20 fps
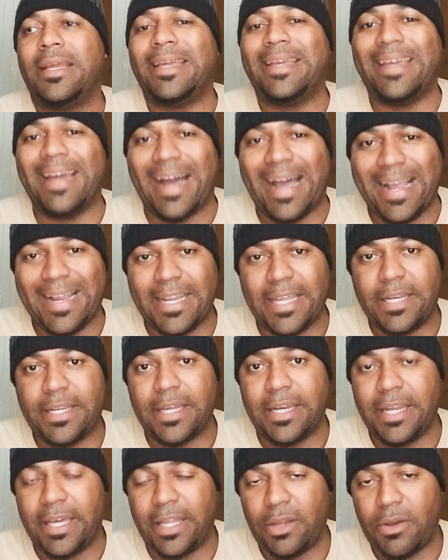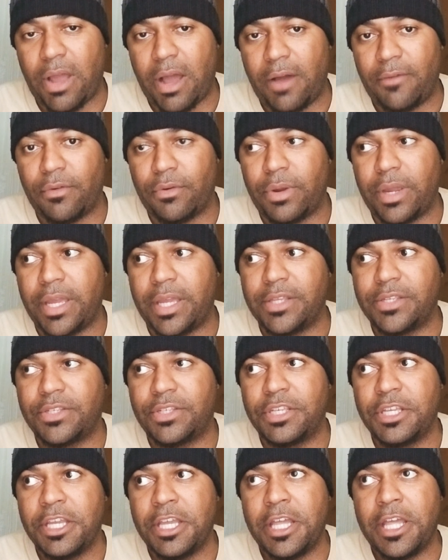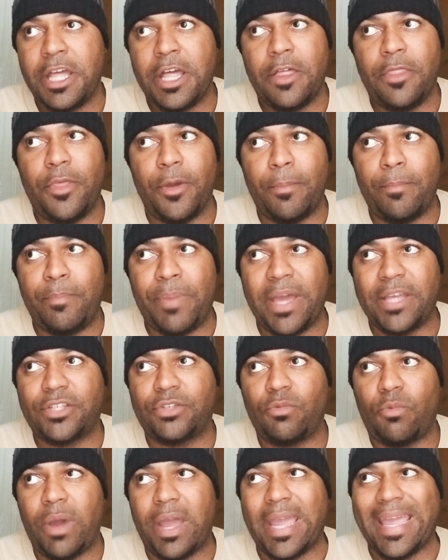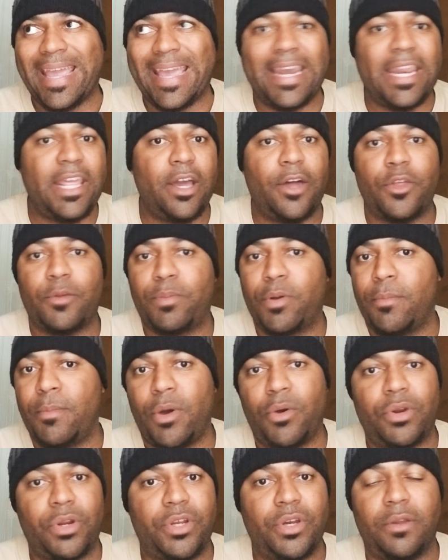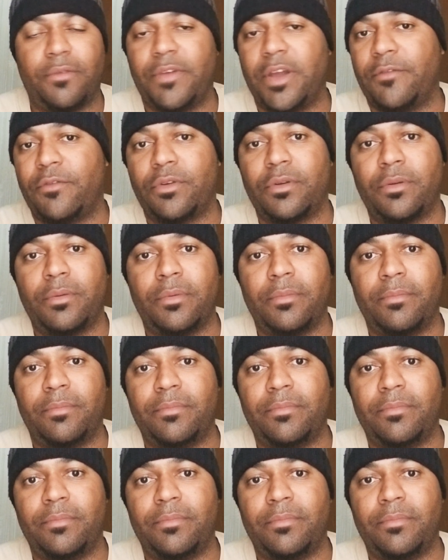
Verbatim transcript: guided Canelo Alvarez the best way any other promoter could have ever